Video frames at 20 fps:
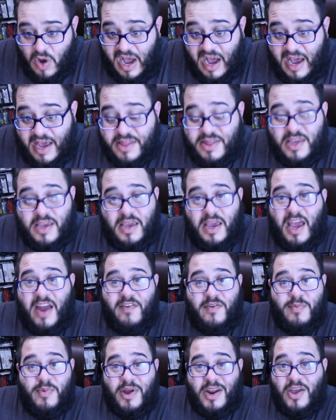I think
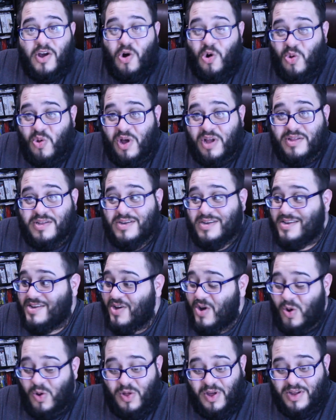everybody hold on to
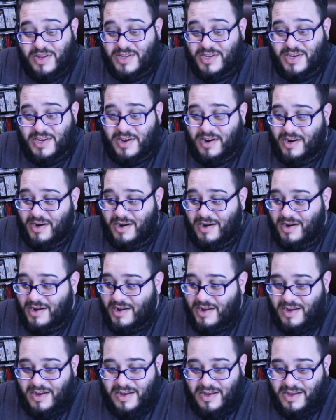hold on to your
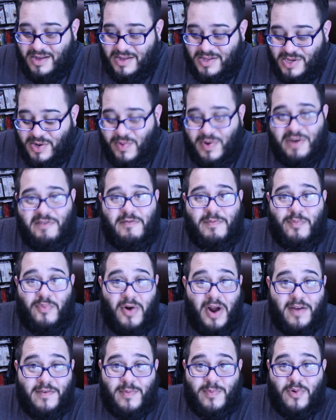to whatever
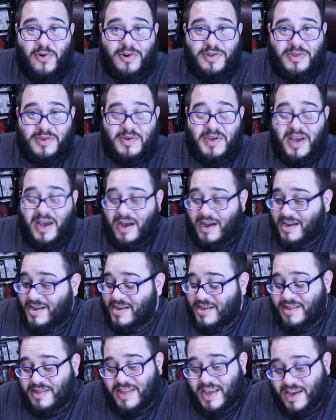private parts you got,
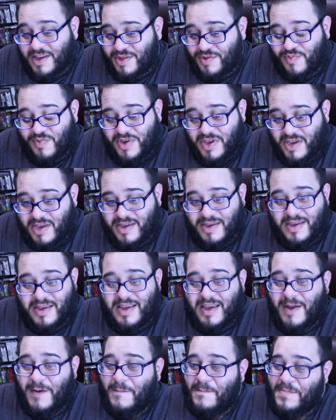because next week
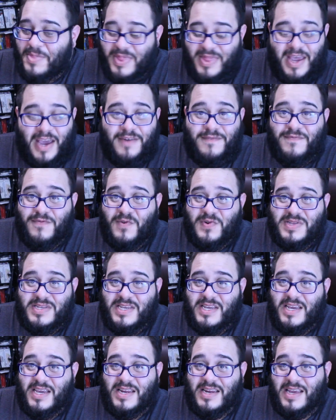nine
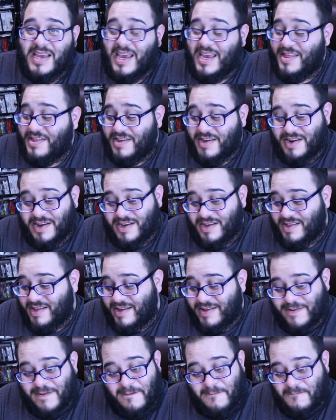fourteen is gonna,
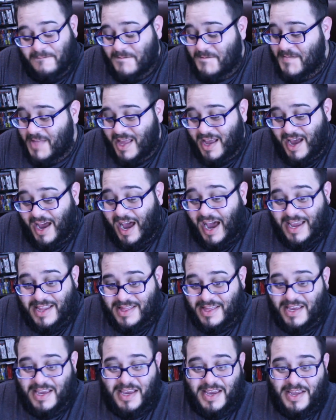I
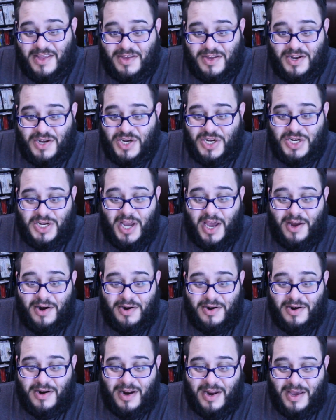think it's gonna
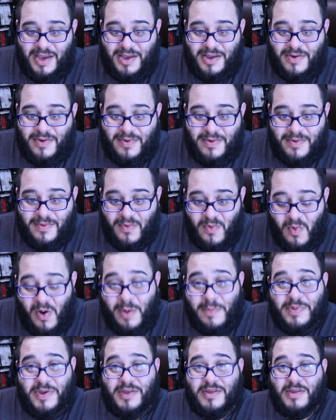shatter like
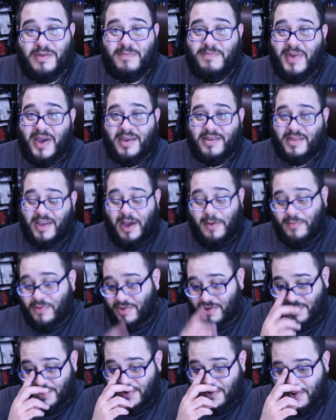One Piece's best
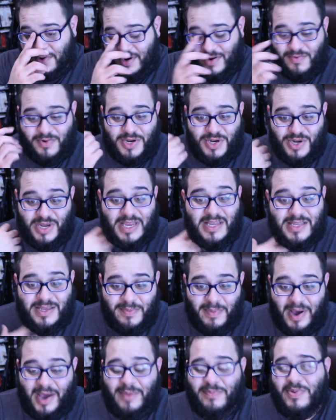episode, which into
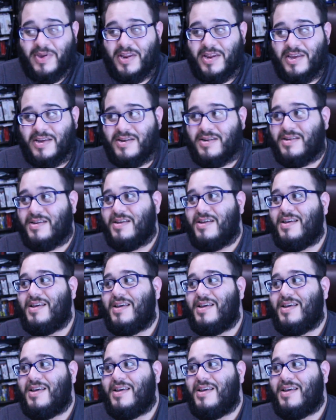my opinion